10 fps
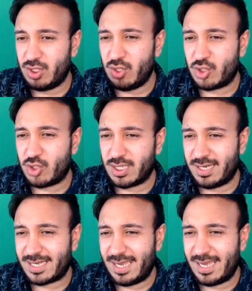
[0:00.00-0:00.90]
usually
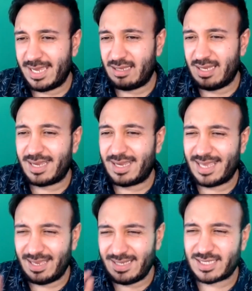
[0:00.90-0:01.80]
I get
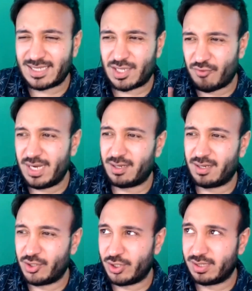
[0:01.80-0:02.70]
at least
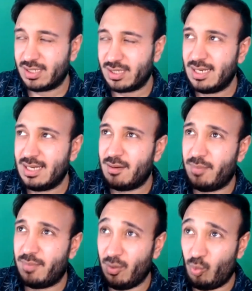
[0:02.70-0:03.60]
300,
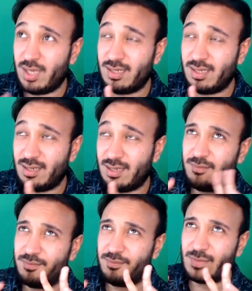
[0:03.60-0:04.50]
but
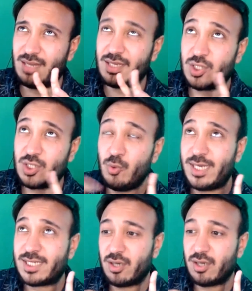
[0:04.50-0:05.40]
I think 2
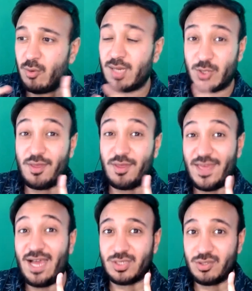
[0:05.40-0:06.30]
weeks ago it went up to
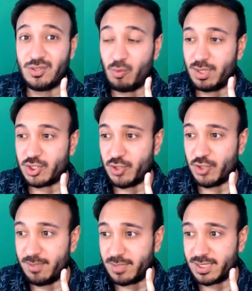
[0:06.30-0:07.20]
1,000 on one
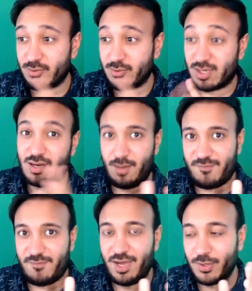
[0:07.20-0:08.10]
stream because it was our
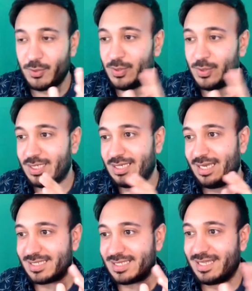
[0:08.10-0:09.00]
cup final,
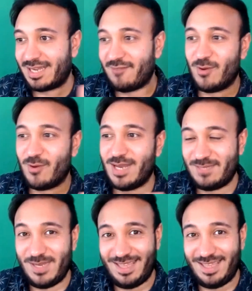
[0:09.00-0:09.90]
and it's like everyone had
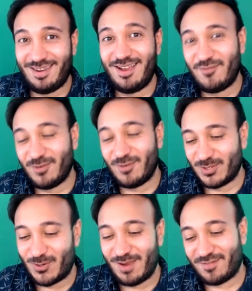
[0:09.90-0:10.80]
to be there live, which
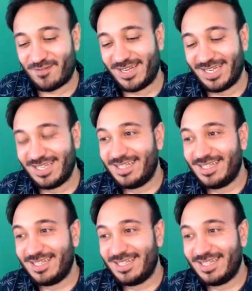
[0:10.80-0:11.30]
was quite funny,